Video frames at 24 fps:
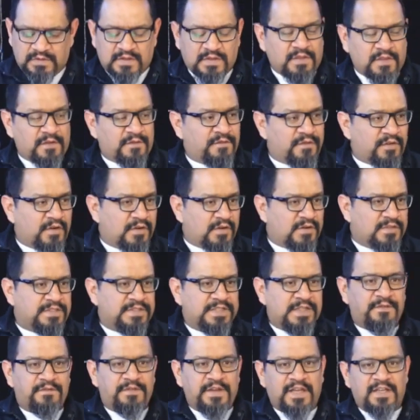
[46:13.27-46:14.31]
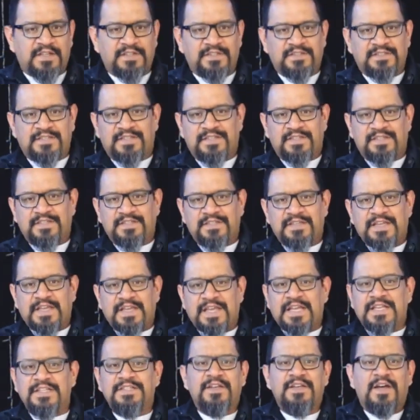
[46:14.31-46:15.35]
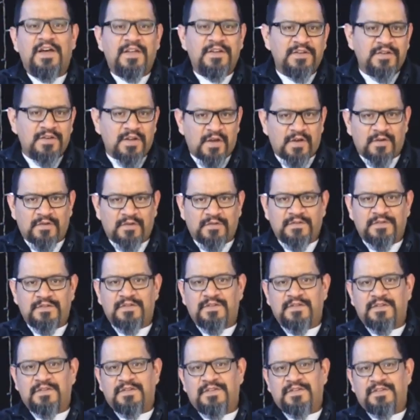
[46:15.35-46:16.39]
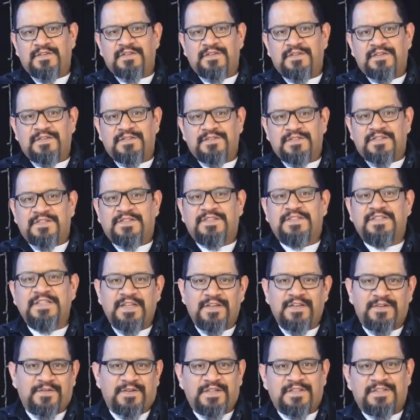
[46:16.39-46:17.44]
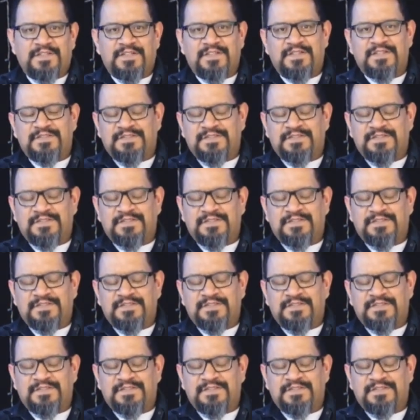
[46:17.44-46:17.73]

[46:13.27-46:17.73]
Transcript: The first event is unknown. It's a secret.